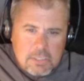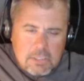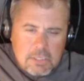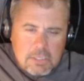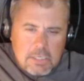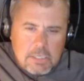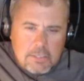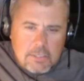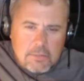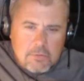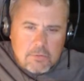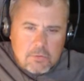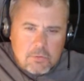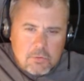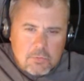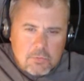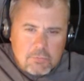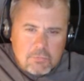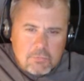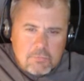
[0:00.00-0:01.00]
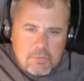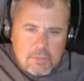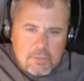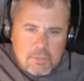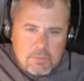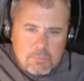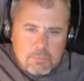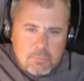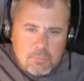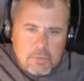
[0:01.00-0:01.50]
I got another little finger
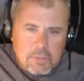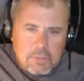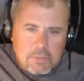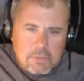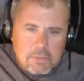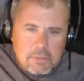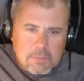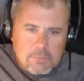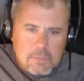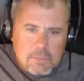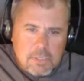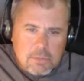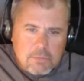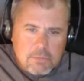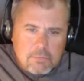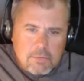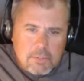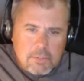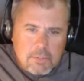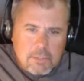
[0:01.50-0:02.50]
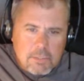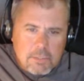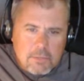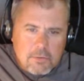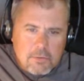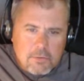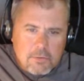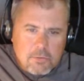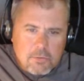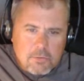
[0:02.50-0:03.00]
point coming out over here.
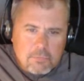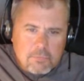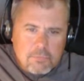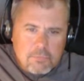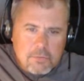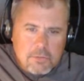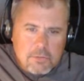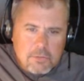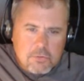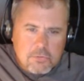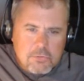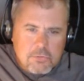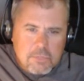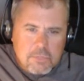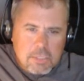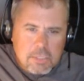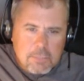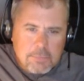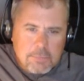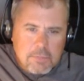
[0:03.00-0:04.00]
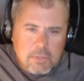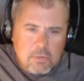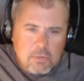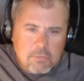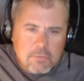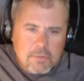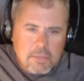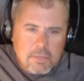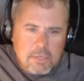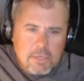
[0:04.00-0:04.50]
Another little finger looks like coming out over
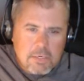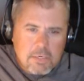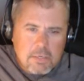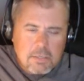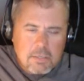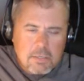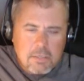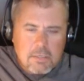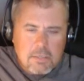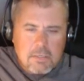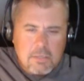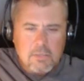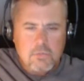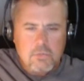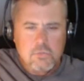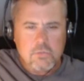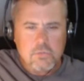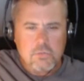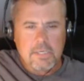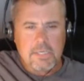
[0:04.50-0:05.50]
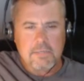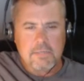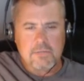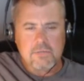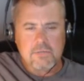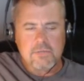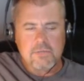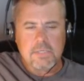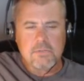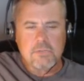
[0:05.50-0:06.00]
there. So I got this
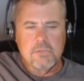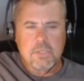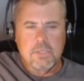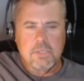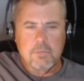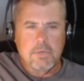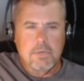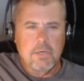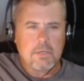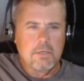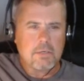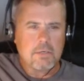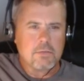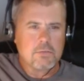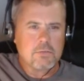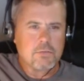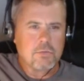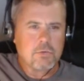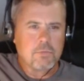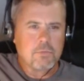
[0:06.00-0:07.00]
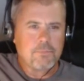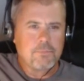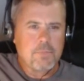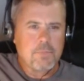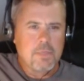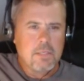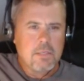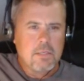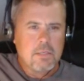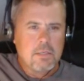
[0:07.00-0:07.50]
nice looking bar here. So
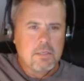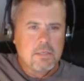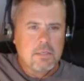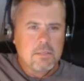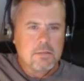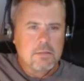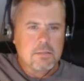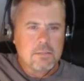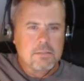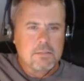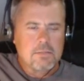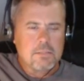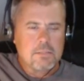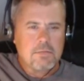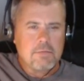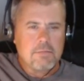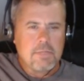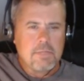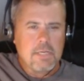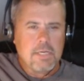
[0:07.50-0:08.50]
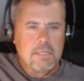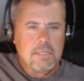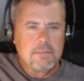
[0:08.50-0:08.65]
let's save that.